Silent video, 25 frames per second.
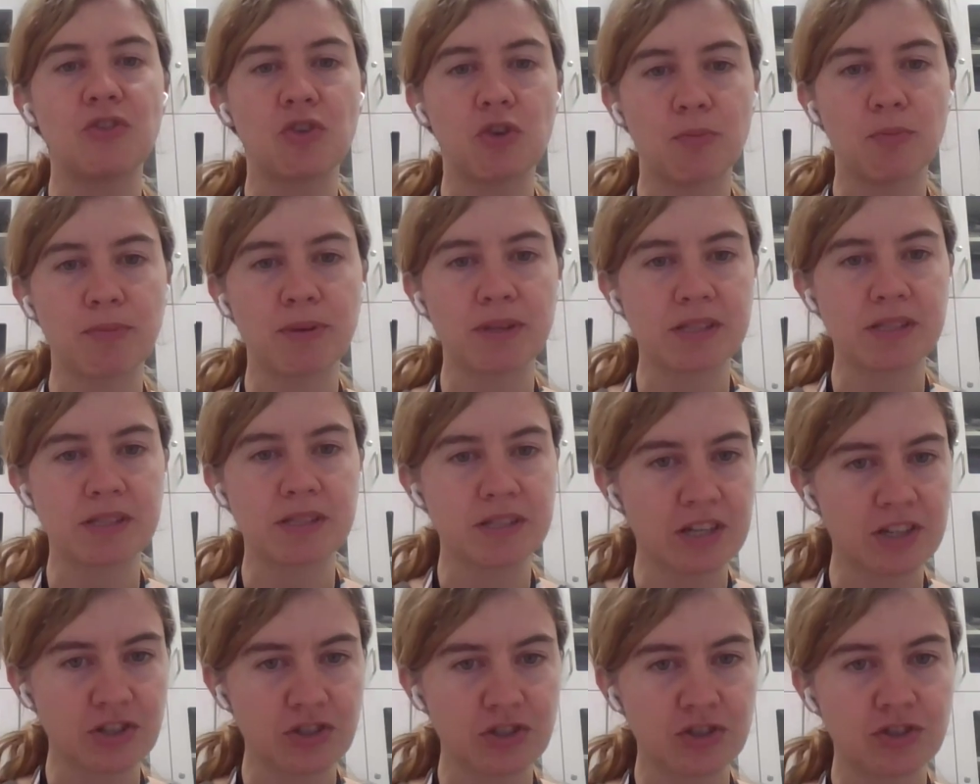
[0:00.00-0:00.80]
drop-in
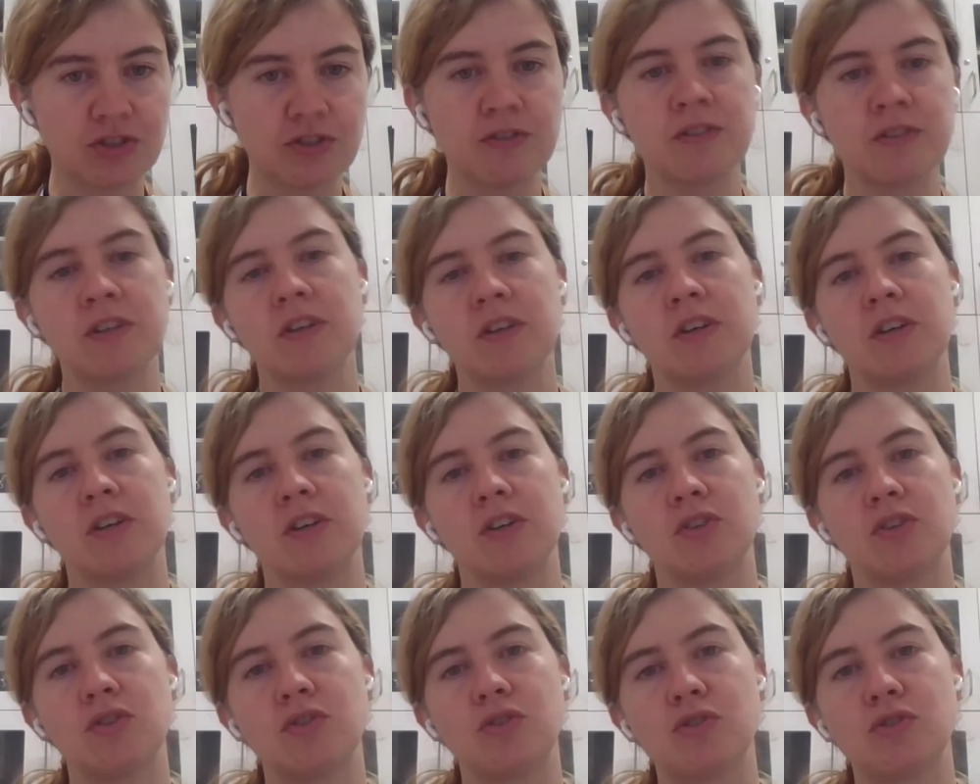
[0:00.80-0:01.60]
session
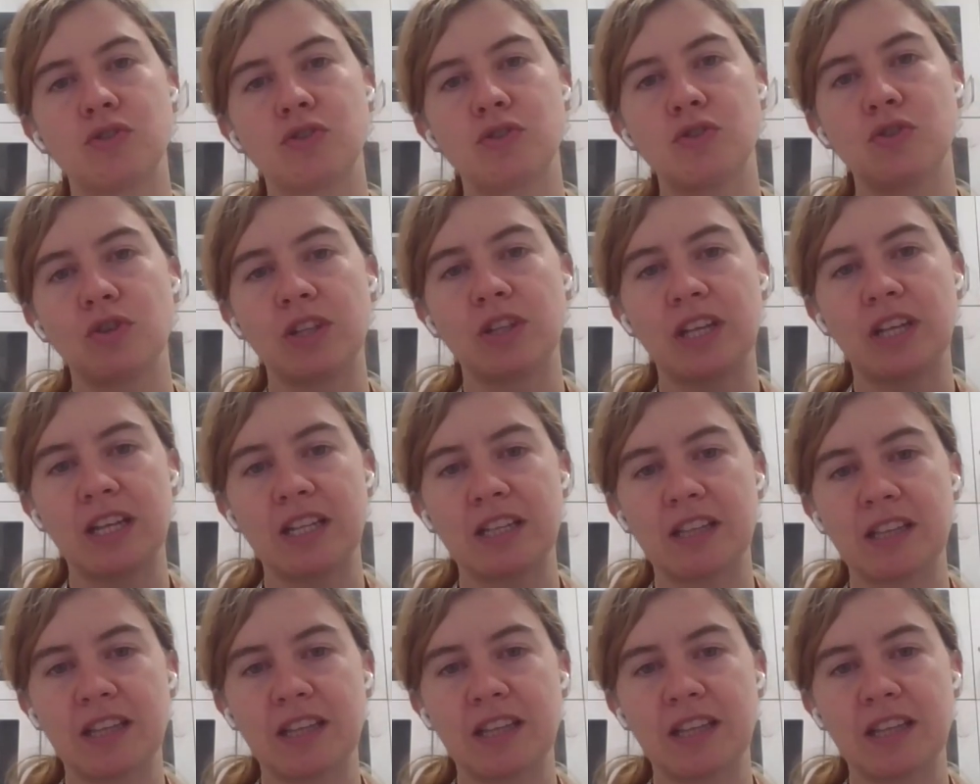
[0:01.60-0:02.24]
so that